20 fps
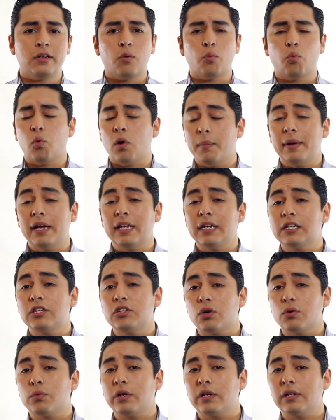What many
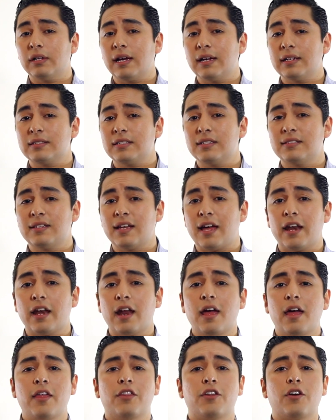don't realize is that
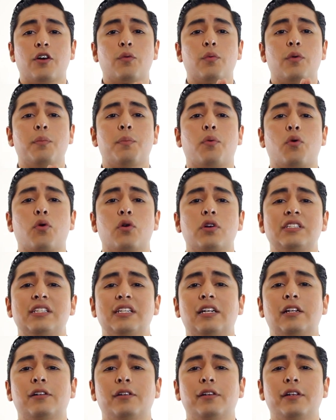there are reports
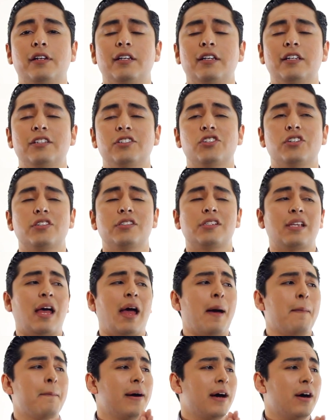including in just
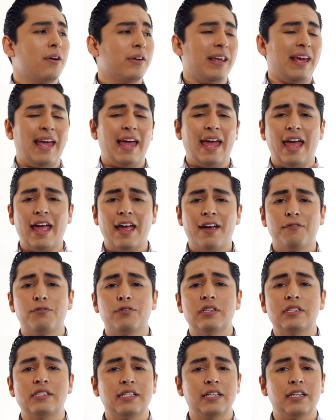about
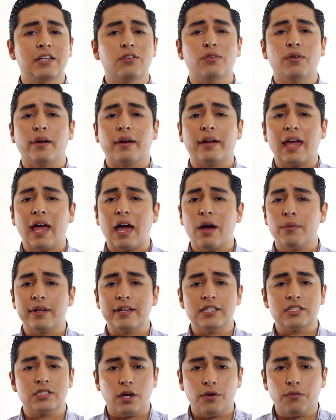every single
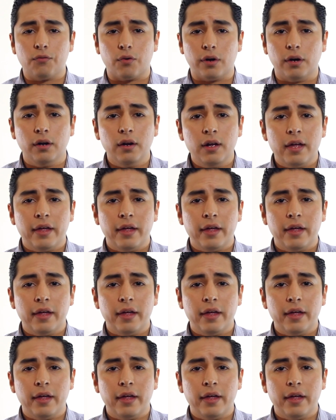accounting software